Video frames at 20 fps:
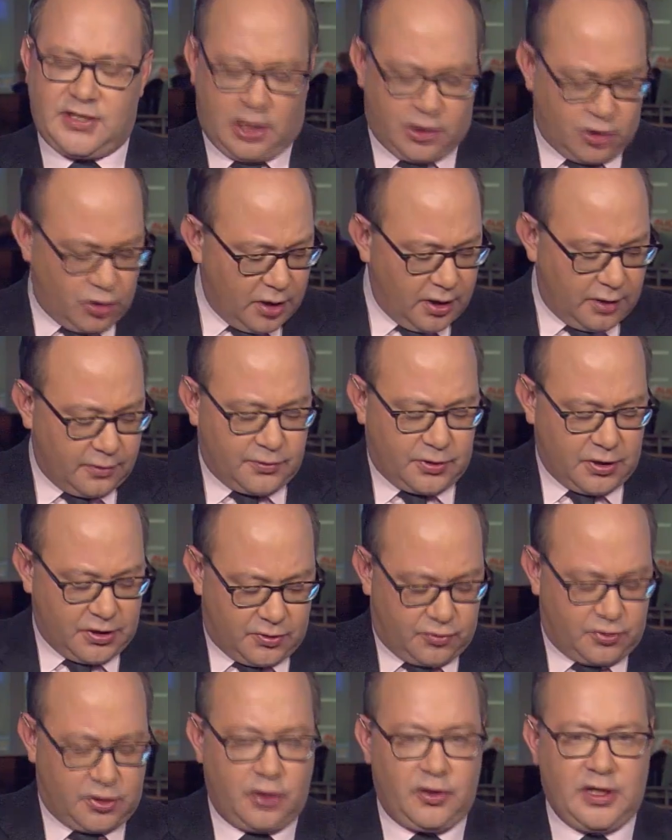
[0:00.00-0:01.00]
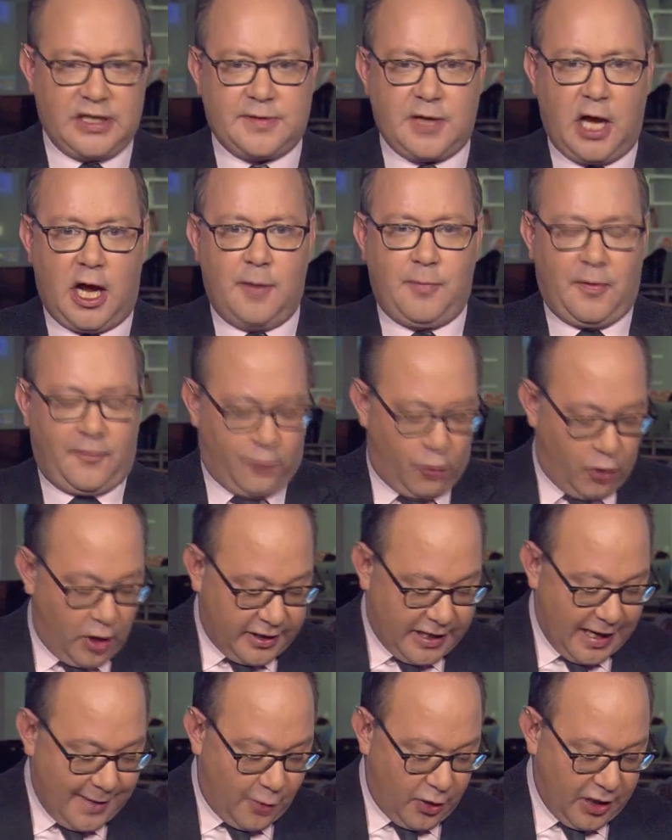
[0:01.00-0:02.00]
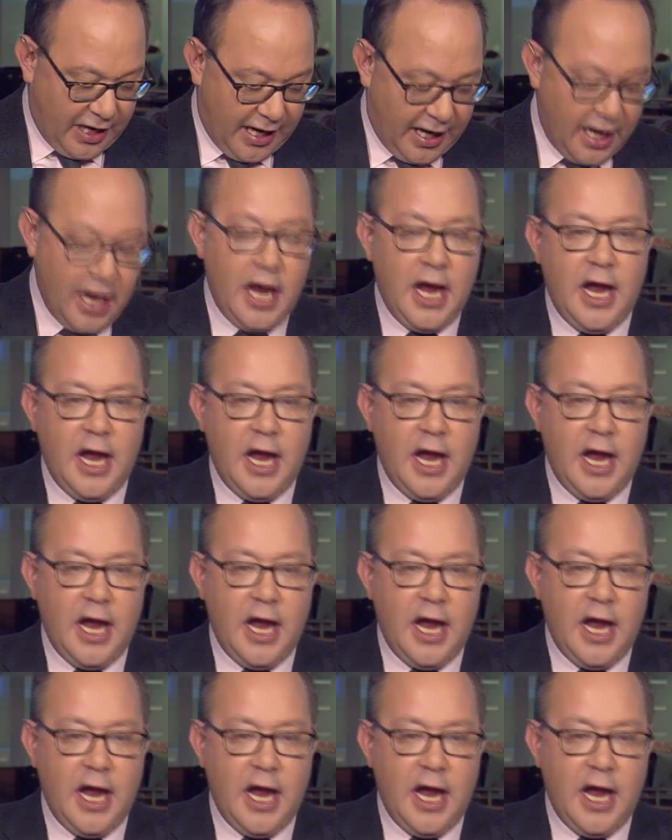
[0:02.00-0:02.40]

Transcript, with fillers: I tried to just do this uh, before I came on air.